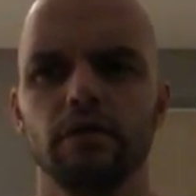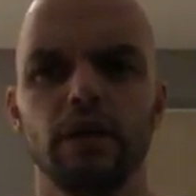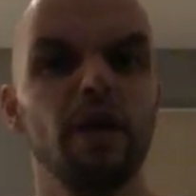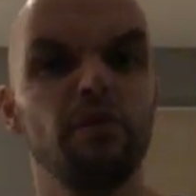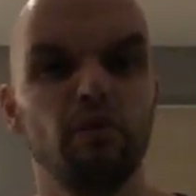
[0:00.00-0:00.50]

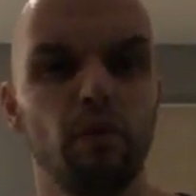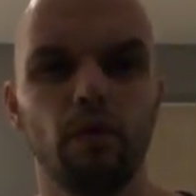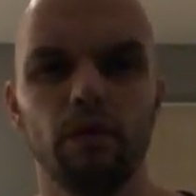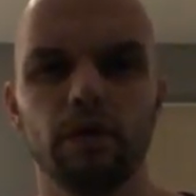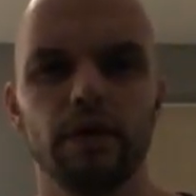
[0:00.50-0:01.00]
labor
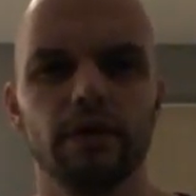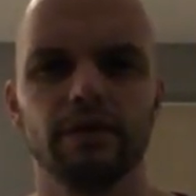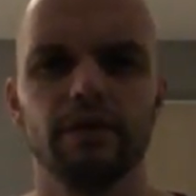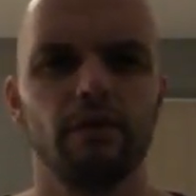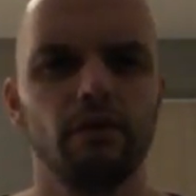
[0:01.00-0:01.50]
work,
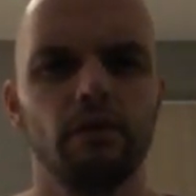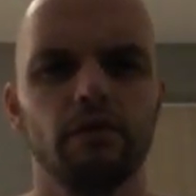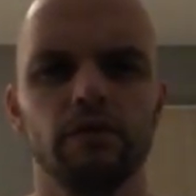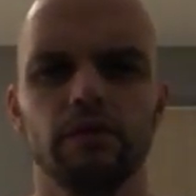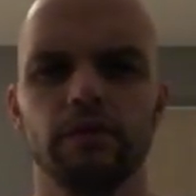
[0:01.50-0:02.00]
and
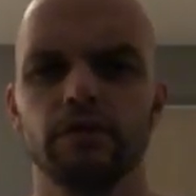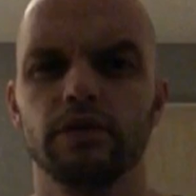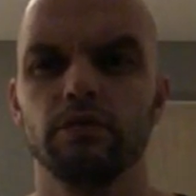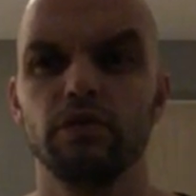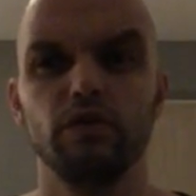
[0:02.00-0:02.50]
or
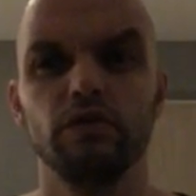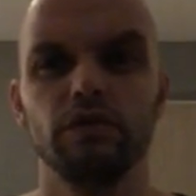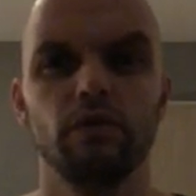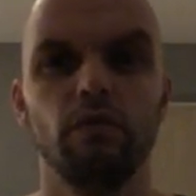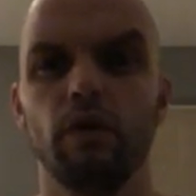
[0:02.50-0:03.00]
some
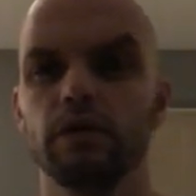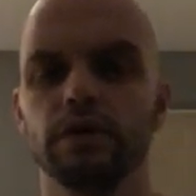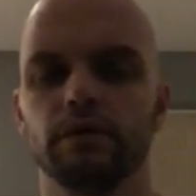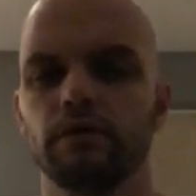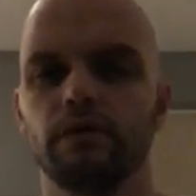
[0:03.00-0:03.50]
dudes who
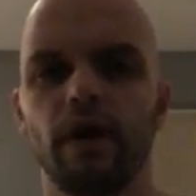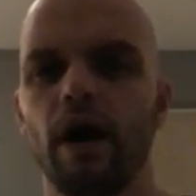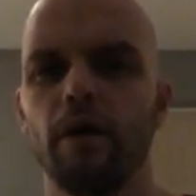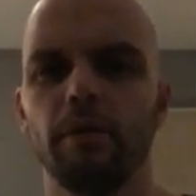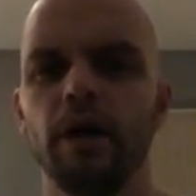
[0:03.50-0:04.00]
works on
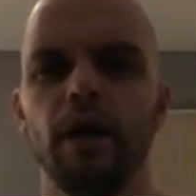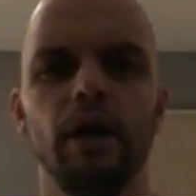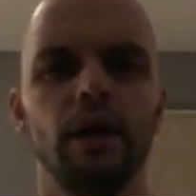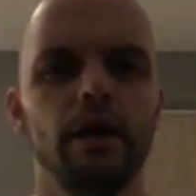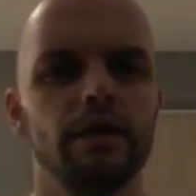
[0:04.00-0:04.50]
farm,
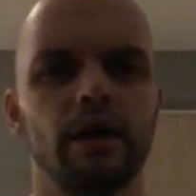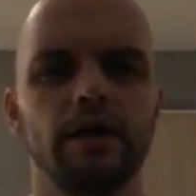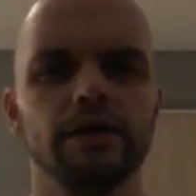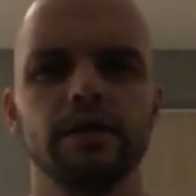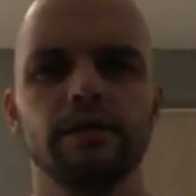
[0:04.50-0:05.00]
they
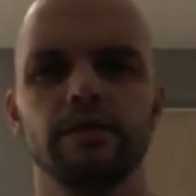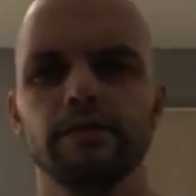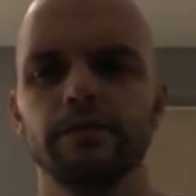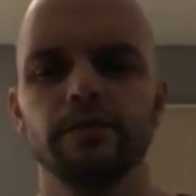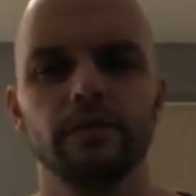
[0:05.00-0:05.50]
are
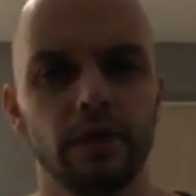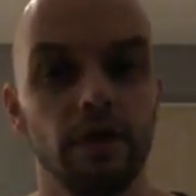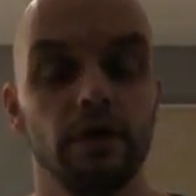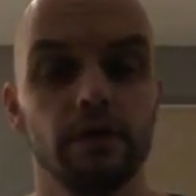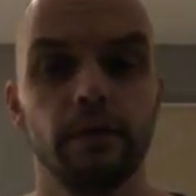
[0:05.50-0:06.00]
still
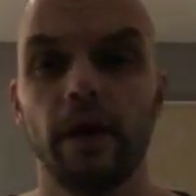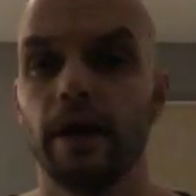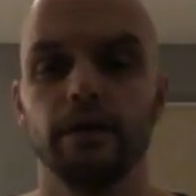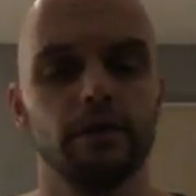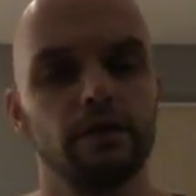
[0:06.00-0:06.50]
here,
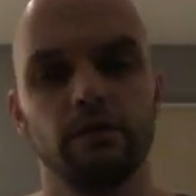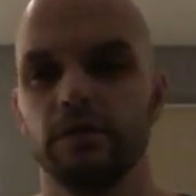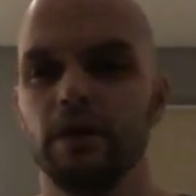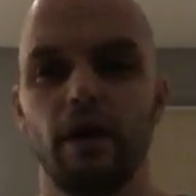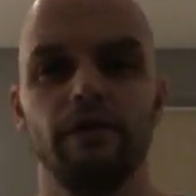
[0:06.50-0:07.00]
and you know,
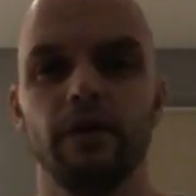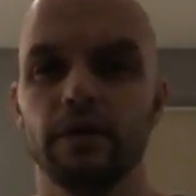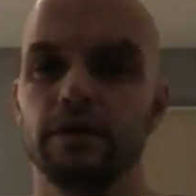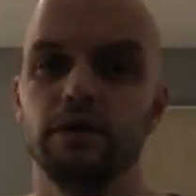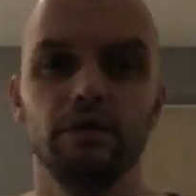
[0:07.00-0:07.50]
they are
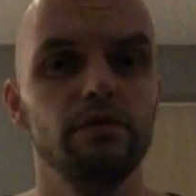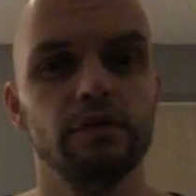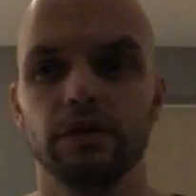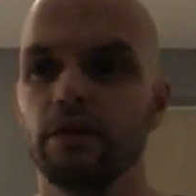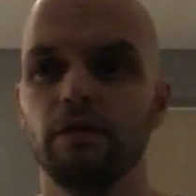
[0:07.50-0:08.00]
fucking
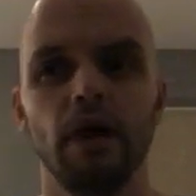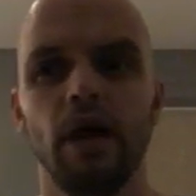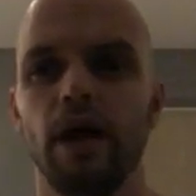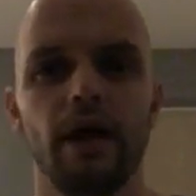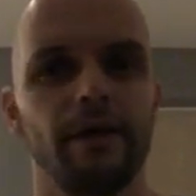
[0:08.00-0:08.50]
huge, you know.
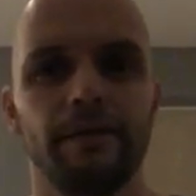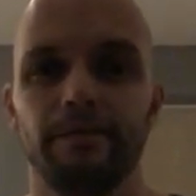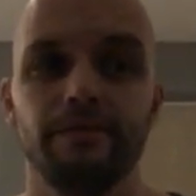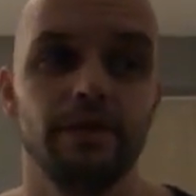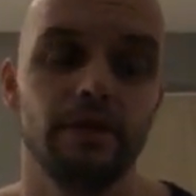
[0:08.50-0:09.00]
And
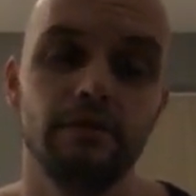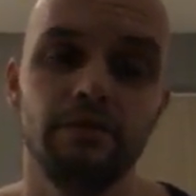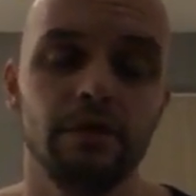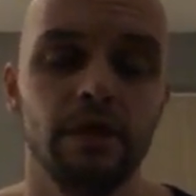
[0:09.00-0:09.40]
you know,